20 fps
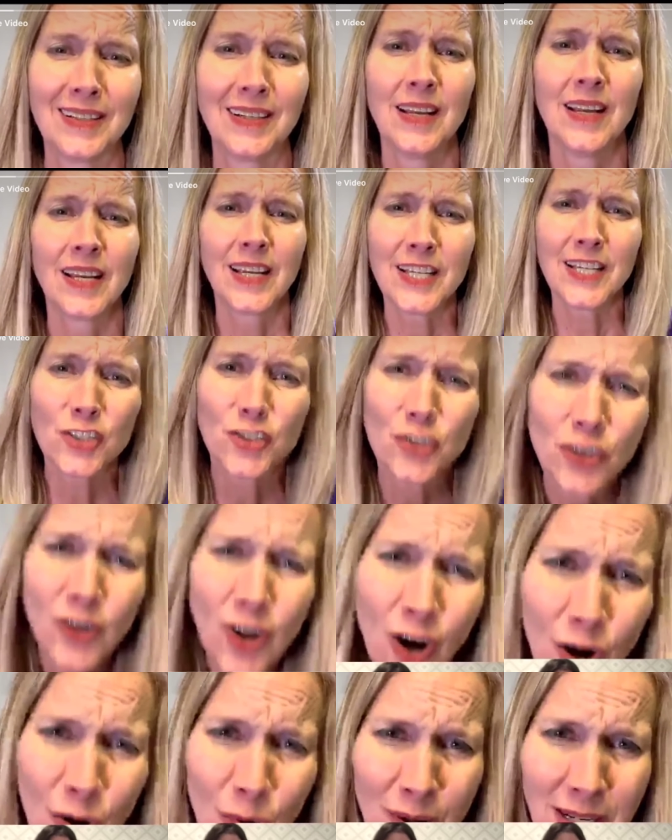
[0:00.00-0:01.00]
because you're
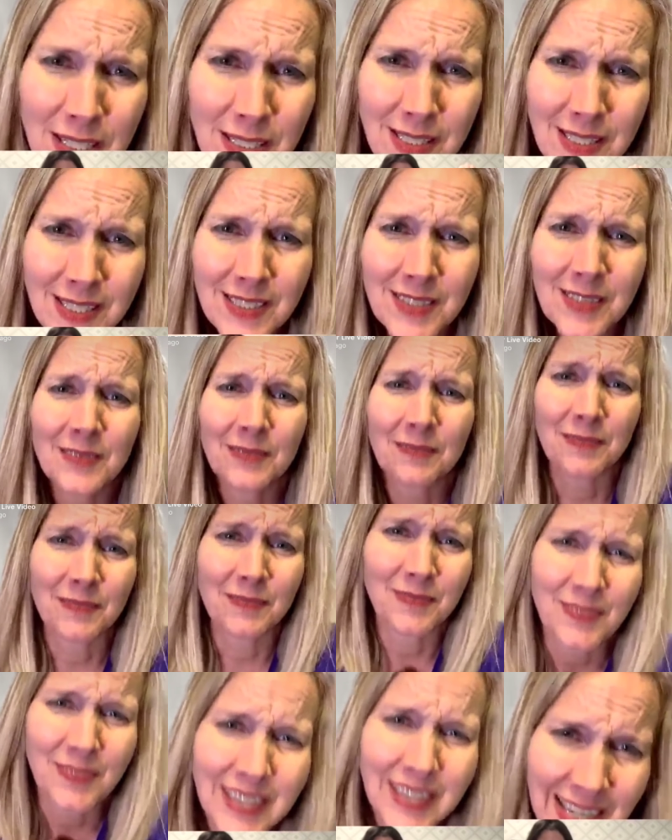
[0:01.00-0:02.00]
always
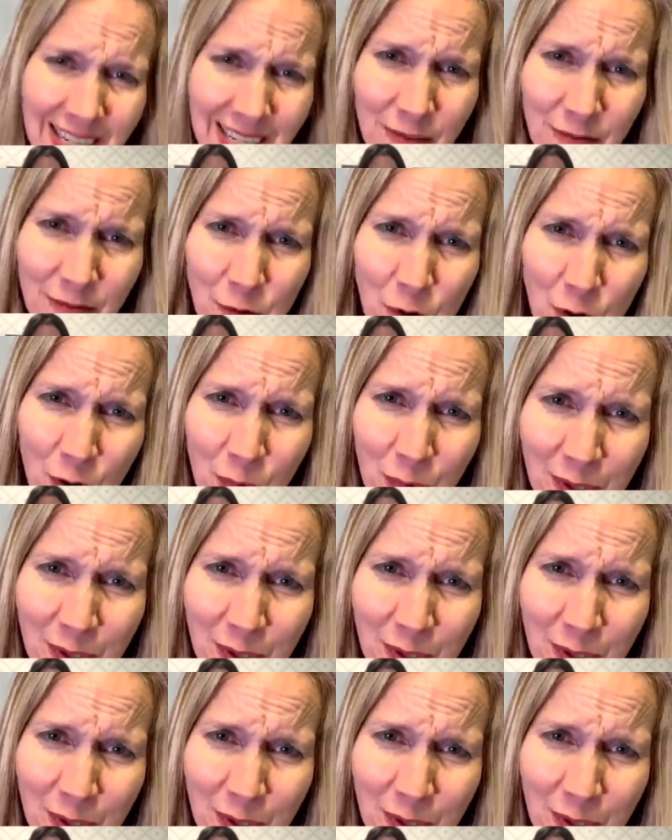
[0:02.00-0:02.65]
leaning forward.